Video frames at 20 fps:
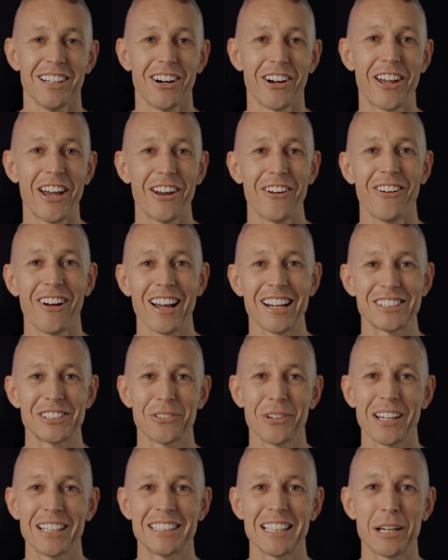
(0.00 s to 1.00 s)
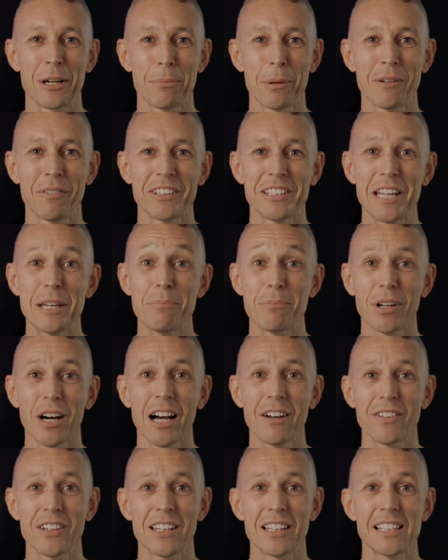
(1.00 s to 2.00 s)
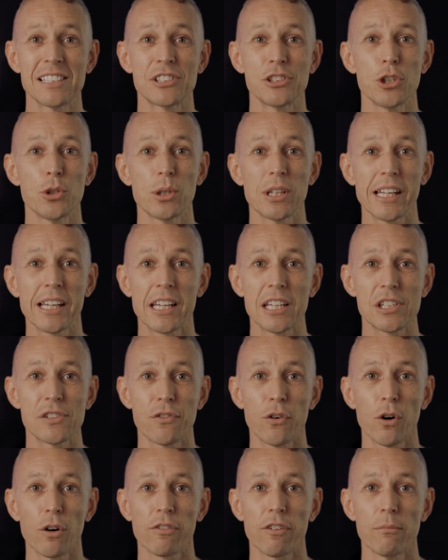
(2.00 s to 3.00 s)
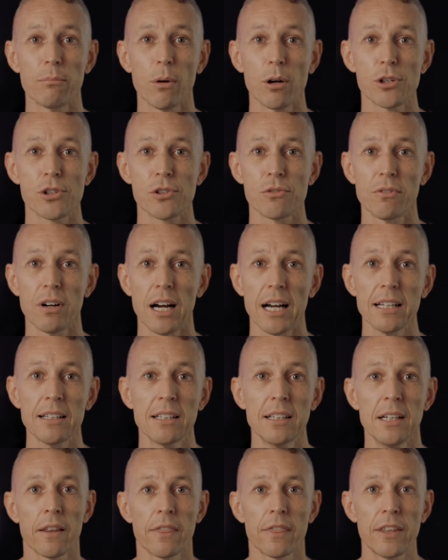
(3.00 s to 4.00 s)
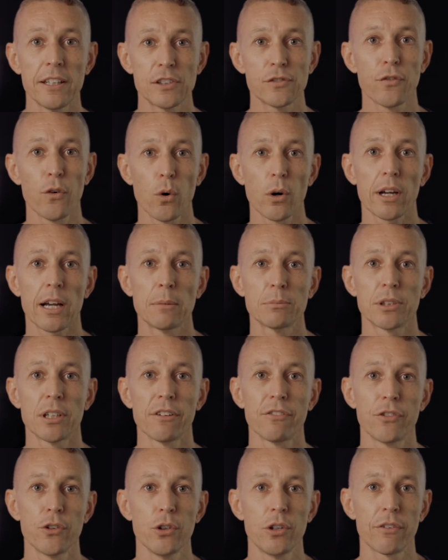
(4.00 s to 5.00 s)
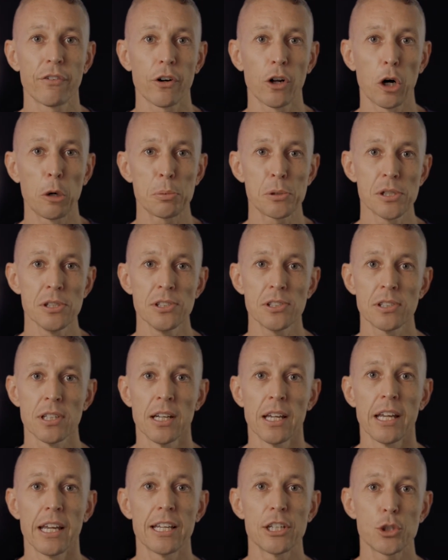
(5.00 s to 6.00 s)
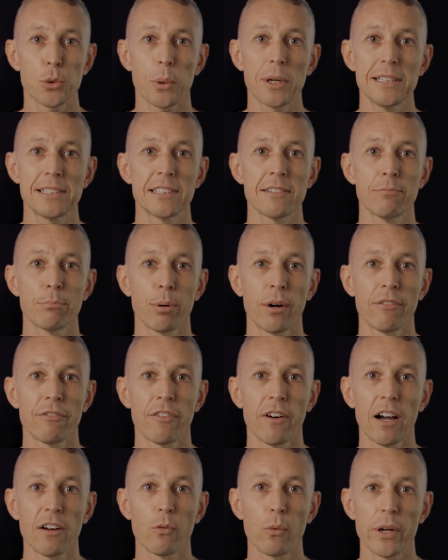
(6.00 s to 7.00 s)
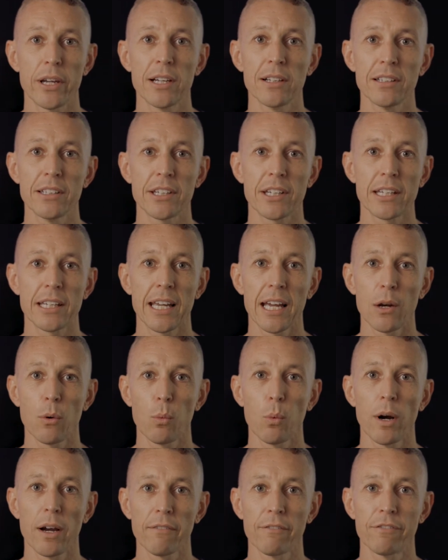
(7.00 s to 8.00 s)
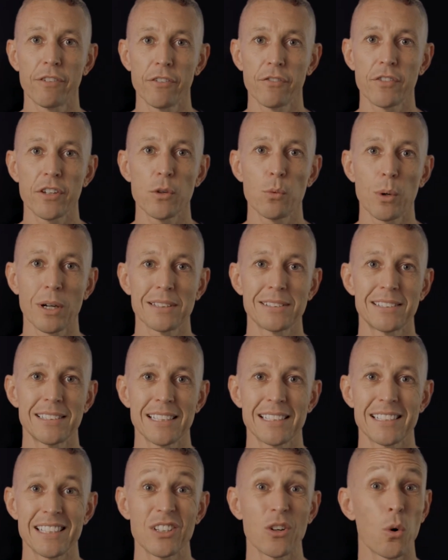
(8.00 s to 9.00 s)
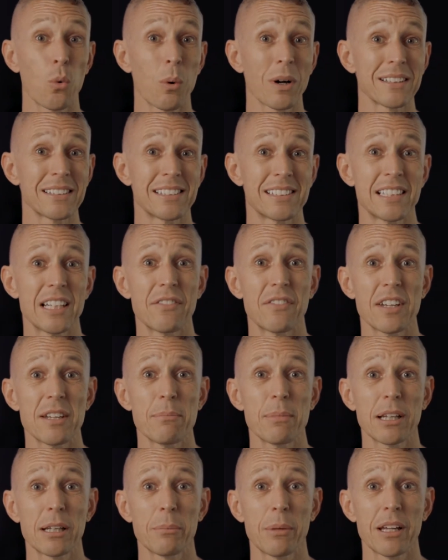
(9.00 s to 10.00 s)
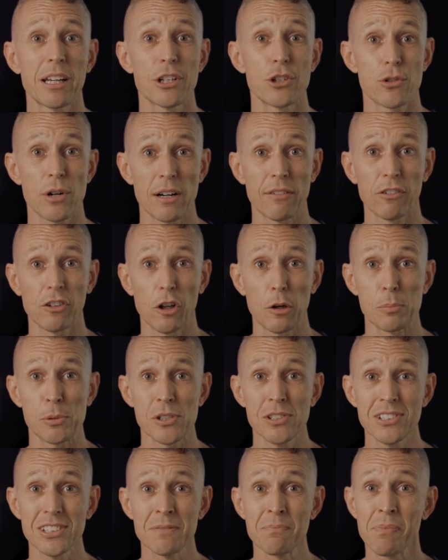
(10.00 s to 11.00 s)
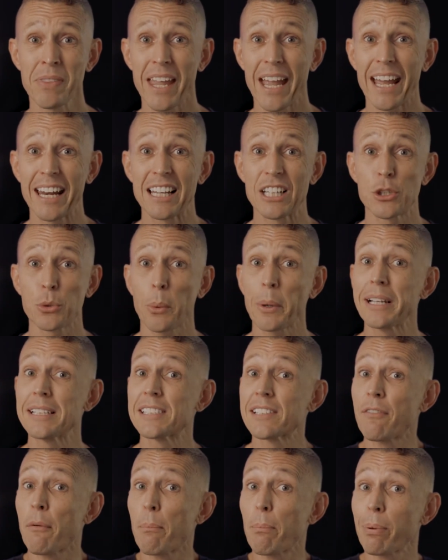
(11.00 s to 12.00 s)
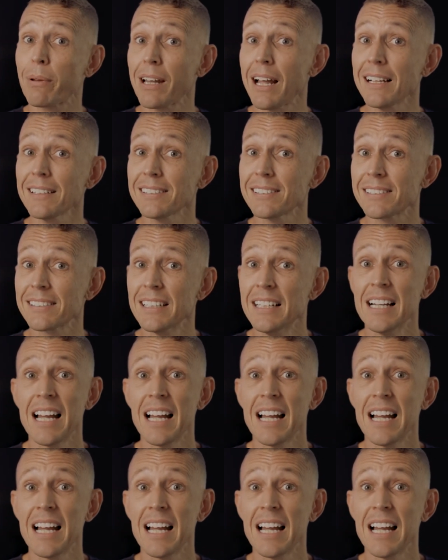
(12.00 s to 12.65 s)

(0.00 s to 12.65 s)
Okay, riders, so we're going to take a bit of a deep dive into this new linkage fork from Motion Ride. This fork comes in a few different options. In 27.5 wheel, you can get 150, 160 or 170 millimeter travel options. And in 27 plus